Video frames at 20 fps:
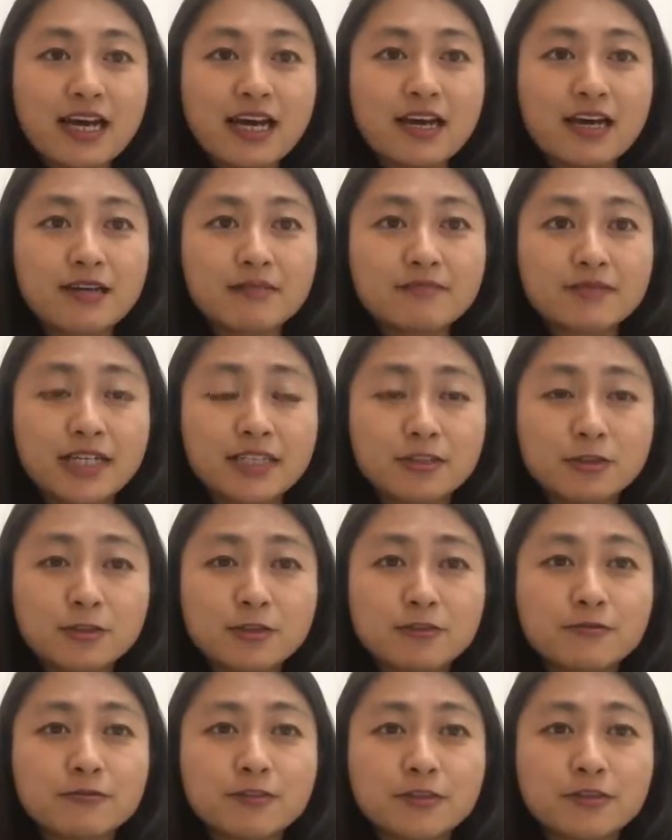And
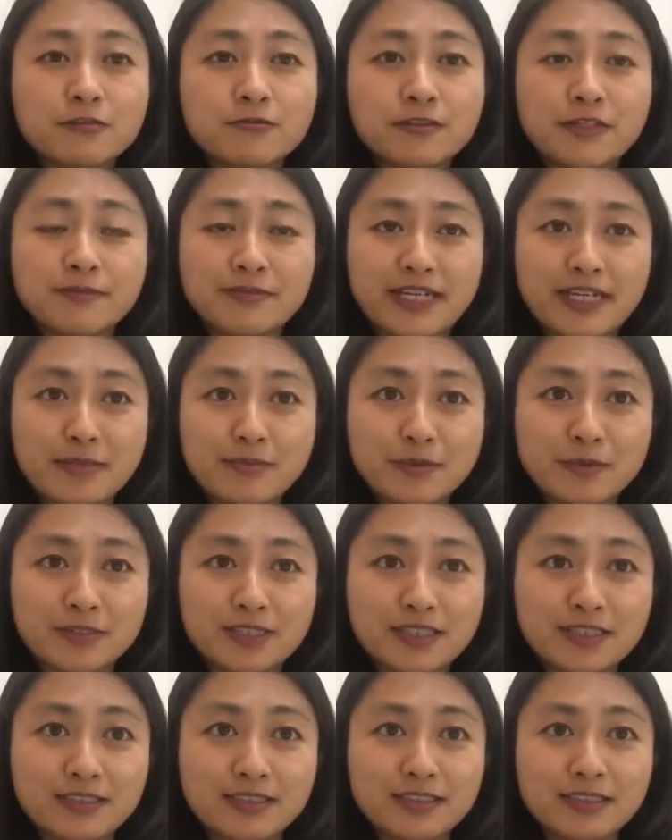also from April
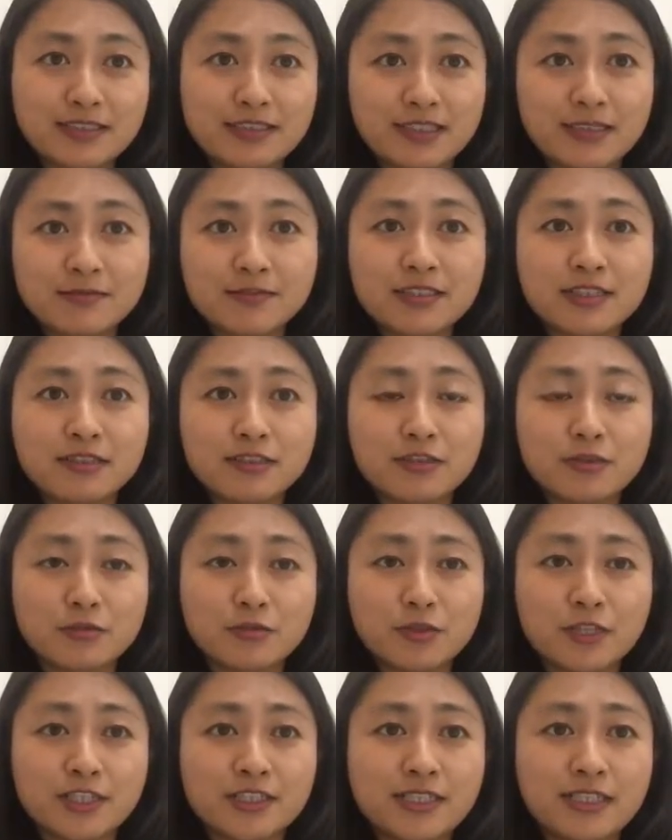this year, something to
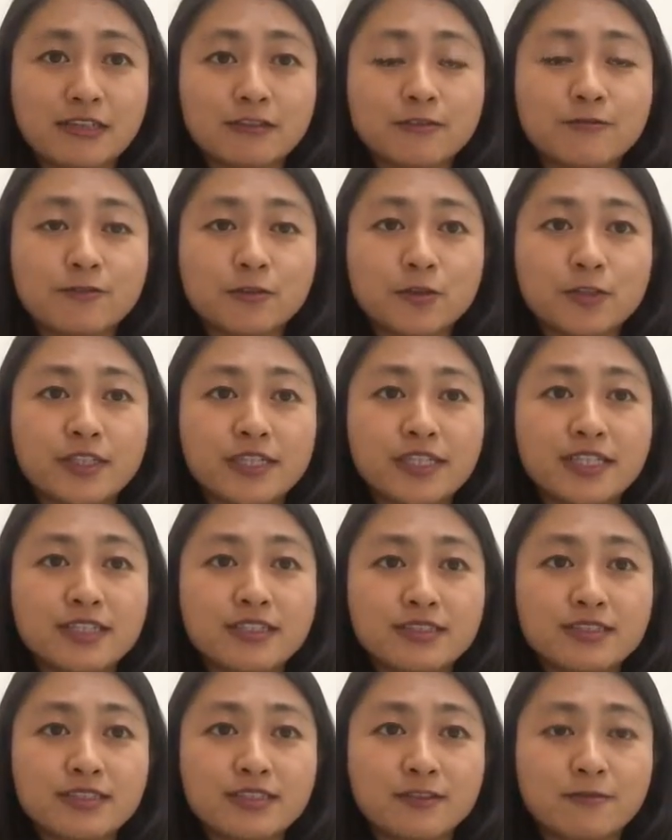watch out for
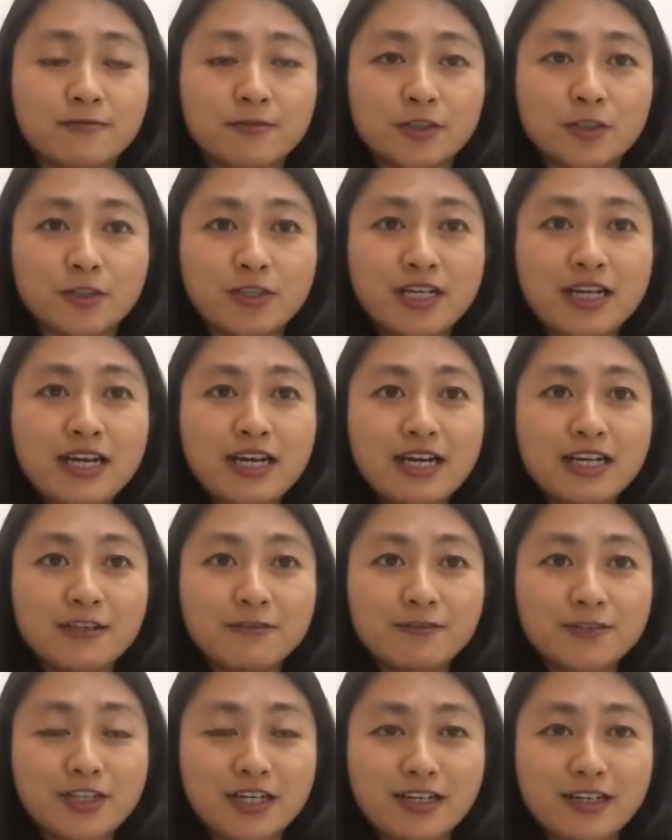is if
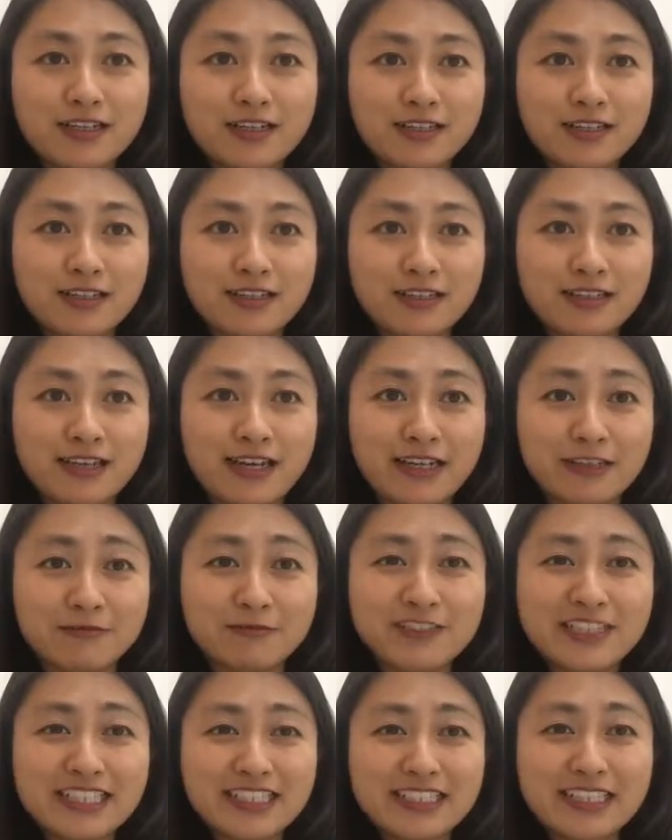you are like
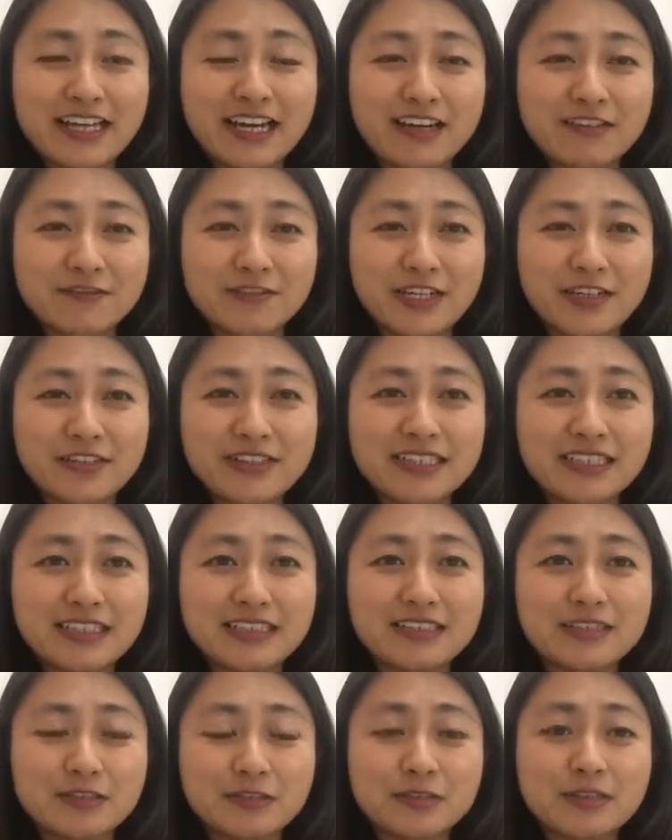really have very
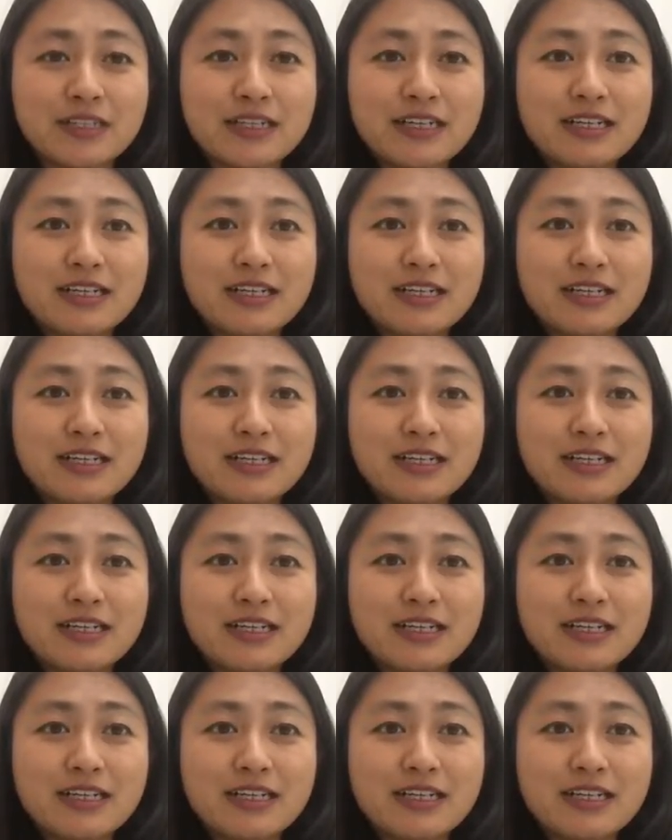little